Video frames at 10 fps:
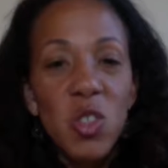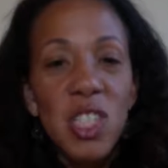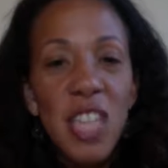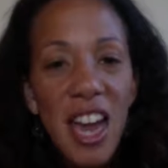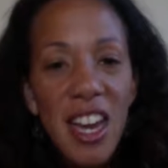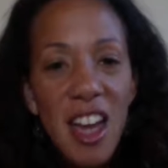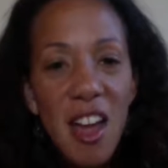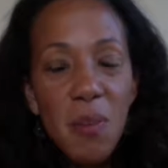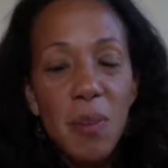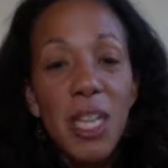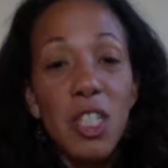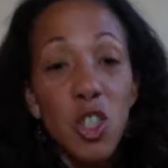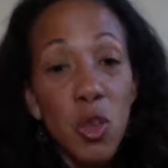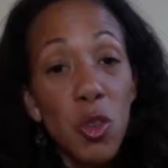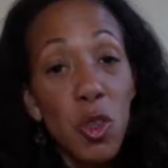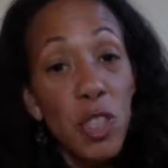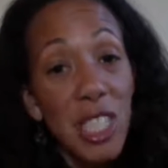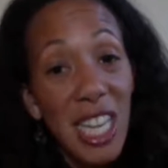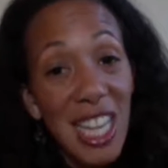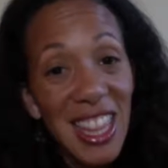sign up by June
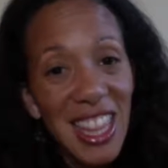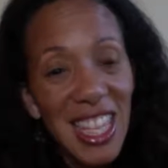13th